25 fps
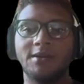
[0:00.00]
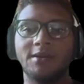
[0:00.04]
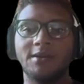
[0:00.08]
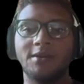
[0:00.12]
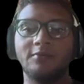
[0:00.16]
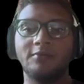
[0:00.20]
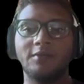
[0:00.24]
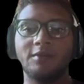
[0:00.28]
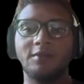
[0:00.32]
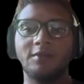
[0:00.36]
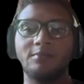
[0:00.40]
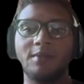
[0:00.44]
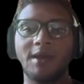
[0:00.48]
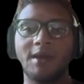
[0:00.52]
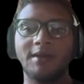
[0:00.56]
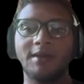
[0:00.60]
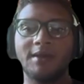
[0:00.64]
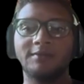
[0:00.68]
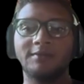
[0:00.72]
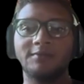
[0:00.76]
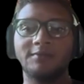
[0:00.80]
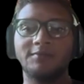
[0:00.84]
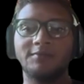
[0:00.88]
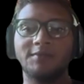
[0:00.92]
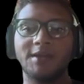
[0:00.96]
even
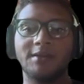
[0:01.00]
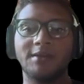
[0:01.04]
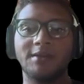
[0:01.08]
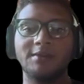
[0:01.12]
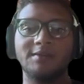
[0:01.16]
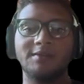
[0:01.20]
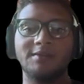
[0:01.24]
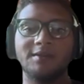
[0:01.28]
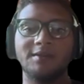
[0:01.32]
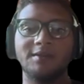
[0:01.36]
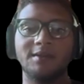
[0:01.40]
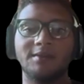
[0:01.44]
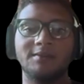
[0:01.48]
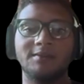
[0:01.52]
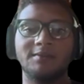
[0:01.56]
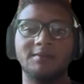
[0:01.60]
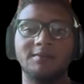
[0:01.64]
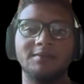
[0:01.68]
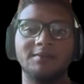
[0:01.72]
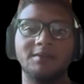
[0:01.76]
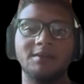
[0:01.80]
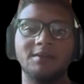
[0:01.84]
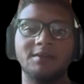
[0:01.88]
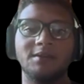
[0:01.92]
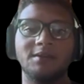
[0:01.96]
massive data
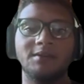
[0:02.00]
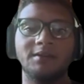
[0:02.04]
sets